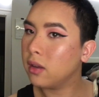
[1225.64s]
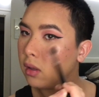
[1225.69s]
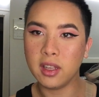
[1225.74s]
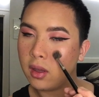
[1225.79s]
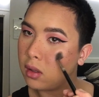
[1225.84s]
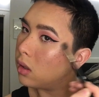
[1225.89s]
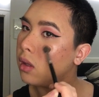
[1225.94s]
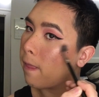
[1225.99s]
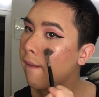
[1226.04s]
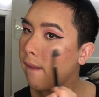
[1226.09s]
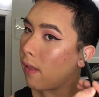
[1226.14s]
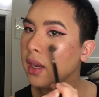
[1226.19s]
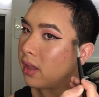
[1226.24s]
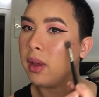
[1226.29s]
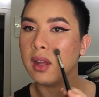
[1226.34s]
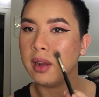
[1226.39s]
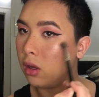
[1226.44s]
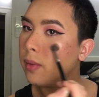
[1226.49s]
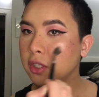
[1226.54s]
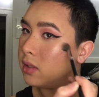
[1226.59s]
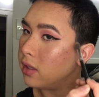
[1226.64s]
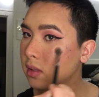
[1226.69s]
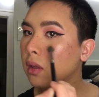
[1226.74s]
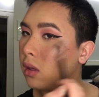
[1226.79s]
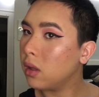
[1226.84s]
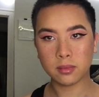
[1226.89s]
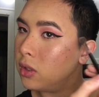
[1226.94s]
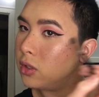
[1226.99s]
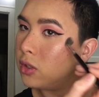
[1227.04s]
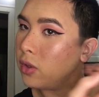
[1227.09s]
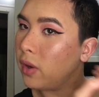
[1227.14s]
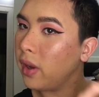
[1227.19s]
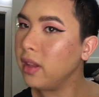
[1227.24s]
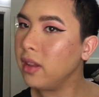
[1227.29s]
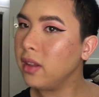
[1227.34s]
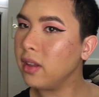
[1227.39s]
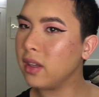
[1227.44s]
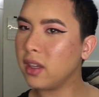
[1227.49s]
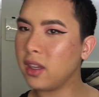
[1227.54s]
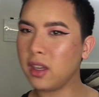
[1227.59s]
to have that glow. Mm-hmm. Do not I
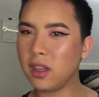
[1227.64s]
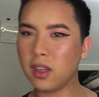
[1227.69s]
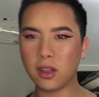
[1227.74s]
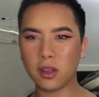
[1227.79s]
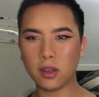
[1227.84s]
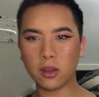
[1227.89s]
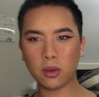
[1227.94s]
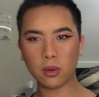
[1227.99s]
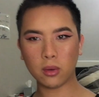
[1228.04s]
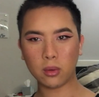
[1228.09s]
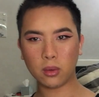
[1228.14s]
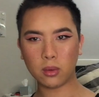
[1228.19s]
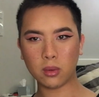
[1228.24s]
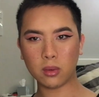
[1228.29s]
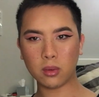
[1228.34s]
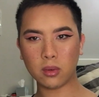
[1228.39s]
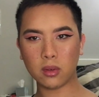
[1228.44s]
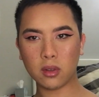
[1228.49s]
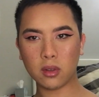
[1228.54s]
look cute?